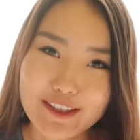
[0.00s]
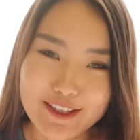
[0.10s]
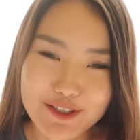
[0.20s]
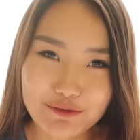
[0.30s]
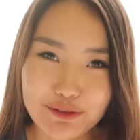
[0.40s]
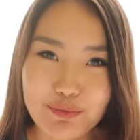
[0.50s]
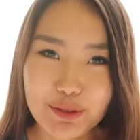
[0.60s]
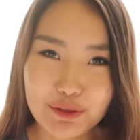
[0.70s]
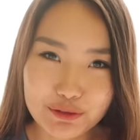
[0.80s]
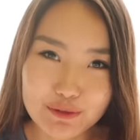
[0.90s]
thinks of a
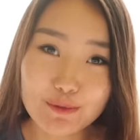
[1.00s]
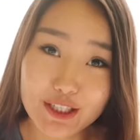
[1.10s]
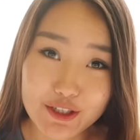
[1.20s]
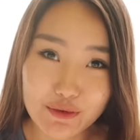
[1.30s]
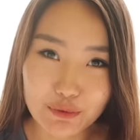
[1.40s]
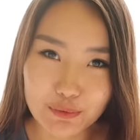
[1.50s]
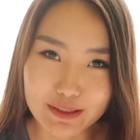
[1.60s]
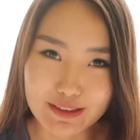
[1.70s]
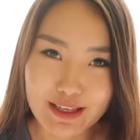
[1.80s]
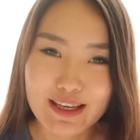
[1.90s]
beautiful Russian
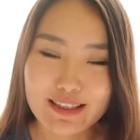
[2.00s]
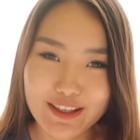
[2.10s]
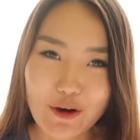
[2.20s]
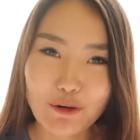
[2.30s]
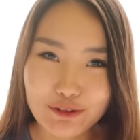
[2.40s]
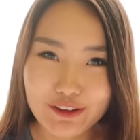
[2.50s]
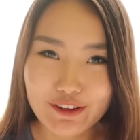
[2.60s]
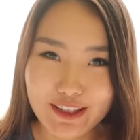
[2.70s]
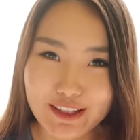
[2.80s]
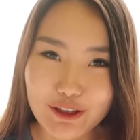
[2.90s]
woman, they often
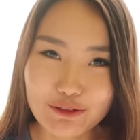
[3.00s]
think